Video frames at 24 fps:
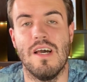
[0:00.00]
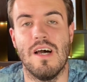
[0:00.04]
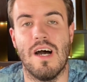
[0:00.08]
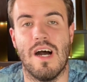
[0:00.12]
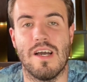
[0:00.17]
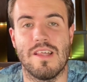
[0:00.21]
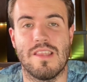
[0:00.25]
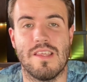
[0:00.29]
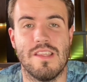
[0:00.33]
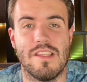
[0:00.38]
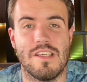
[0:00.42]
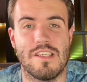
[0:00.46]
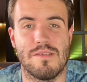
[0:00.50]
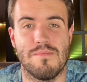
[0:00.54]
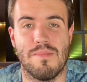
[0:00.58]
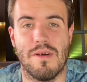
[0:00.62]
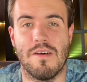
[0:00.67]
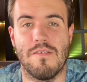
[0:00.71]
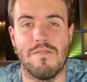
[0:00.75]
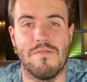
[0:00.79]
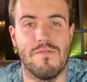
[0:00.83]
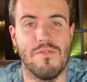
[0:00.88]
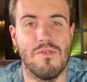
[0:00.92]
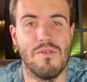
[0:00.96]
I think there's
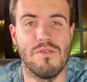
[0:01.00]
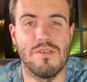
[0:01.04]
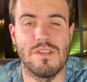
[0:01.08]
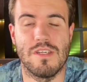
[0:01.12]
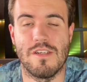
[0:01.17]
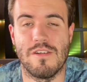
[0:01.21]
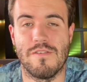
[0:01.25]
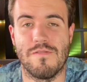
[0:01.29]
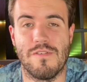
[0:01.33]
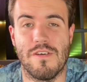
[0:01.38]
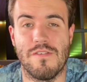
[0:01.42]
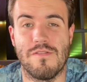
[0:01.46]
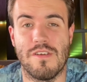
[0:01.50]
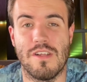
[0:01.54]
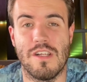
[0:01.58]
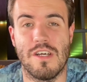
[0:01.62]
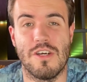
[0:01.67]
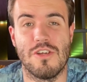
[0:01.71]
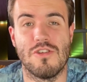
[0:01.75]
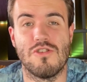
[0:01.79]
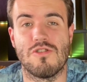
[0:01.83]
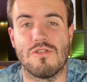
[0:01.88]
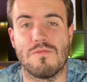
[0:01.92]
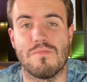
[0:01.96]
about 14 or
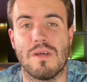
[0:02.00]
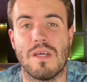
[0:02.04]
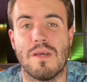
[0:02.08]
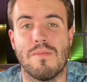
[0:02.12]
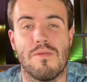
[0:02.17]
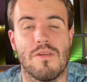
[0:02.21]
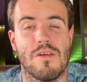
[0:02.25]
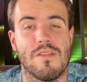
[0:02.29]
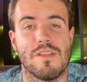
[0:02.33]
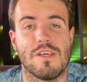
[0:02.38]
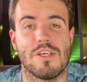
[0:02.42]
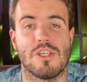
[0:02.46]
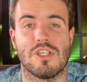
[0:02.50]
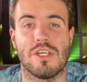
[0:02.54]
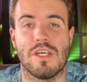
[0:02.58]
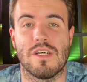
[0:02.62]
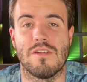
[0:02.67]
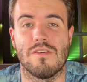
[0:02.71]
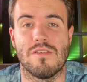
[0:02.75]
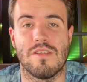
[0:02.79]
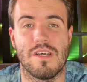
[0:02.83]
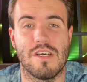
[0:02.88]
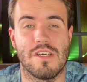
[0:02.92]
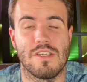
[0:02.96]
1500 people on this
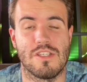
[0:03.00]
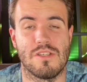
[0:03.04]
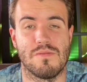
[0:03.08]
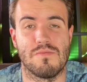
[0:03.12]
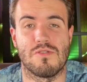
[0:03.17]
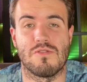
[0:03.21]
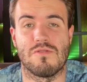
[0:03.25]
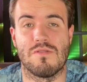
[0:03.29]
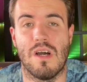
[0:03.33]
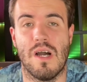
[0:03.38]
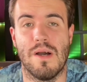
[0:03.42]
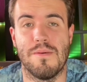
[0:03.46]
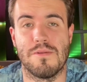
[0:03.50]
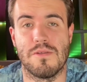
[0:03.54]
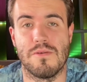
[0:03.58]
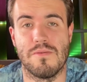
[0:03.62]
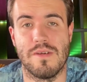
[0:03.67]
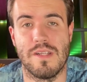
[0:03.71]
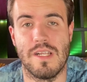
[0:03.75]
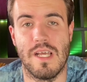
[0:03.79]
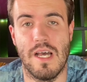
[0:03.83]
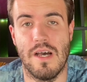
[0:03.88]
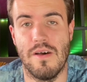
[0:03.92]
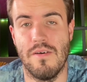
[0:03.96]
channel that are subscribed to
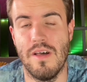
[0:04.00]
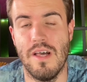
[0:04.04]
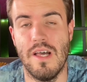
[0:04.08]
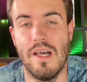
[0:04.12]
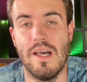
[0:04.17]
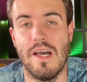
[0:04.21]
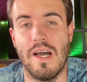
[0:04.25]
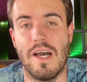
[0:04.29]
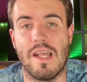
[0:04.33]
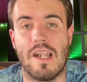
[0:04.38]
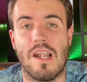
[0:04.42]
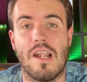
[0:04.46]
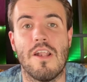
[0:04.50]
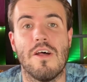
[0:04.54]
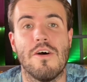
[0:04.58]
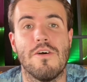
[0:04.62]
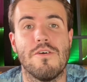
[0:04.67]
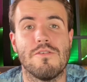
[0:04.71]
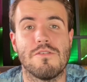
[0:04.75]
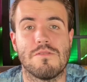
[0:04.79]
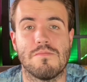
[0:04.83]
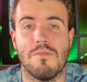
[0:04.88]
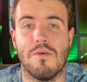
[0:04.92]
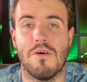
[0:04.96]
it now, and
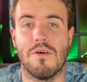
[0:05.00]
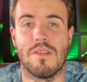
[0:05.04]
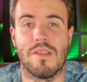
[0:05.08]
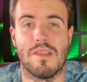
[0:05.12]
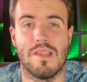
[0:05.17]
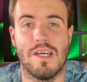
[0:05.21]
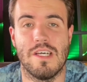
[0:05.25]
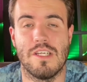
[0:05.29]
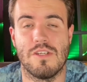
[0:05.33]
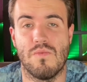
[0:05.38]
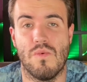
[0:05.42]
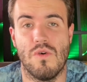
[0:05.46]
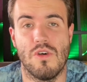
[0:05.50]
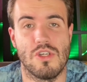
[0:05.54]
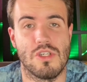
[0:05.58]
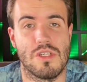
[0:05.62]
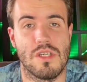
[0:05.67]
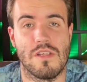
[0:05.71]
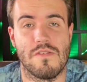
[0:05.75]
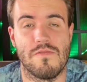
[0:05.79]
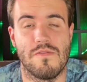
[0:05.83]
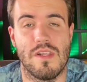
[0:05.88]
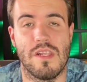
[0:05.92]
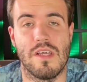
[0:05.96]
loads more than that watch
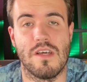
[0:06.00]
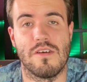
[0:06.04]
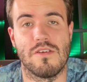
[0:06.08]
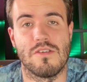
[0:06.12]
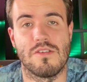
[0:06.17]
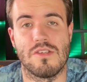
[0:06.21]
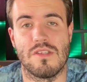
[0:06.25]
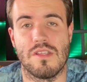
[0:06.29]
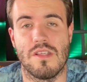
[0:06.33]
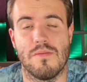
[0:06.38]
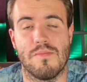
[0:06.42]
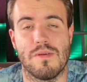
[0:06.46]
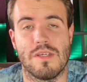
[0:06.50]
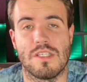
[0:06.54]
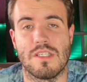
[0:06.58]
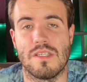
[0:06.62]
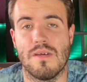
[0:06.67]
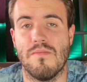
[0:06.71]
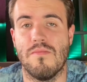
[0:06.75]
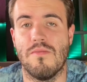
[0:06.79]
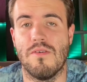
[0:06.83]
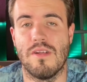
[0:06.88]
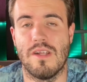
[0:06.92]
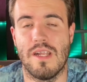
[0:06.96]
these videos. So there'll be
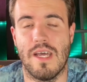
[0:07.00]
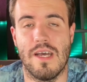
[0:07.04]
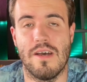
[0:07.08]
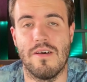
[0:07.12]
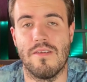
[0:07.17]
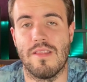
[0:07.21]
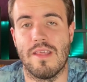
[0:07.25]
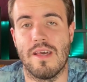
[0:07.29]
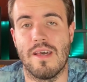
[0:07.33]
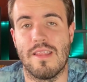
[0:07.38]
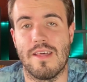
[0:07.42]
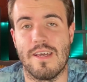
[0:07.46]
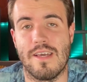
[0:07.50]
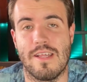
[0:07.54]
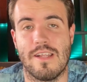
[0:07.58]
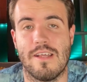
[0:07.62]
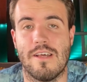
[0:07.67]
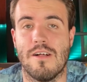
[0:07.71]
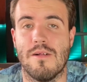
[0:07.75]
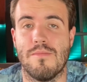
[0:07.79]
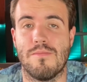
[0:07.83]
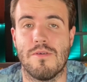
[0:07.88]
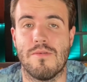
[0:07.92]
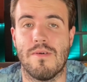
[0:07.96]
someone out there that can
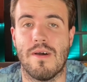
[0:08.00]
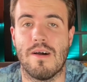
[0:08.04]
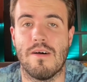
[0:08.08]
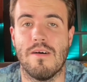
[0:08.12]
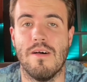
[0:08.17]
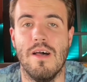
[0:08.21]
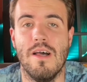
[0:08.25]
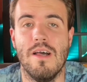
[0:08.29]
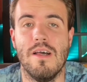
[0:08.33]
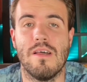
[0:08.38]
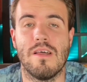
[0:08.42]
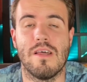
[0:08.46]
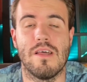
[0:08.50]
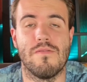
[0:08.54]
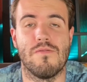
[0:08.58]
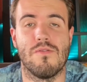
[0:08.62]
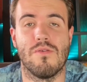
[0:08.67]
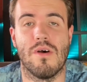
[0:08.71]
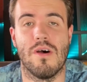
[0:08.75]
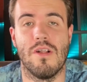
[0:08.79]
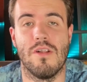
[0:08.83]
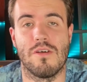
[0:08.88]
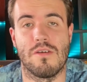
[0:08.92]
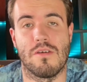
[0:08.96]
help you out if you
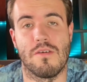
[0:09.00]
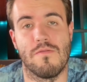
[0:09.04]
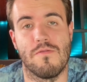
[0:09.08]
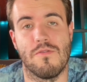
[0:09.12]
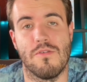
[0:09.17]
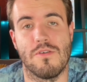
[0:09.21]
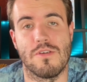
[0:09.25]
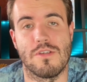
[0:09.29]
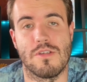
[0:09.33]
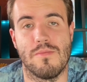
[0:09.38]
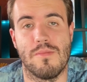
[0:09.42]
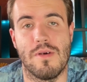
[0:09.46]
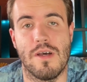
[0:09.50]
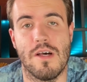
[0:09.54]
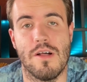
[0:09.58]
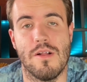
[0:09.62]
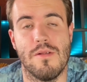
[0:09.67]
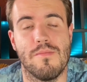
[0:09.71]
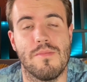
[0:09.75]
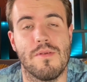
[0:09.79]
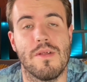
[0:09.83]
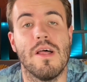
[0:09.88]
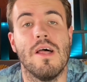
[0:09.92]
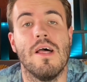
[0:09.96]
are looking for some
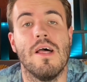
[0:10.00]
help.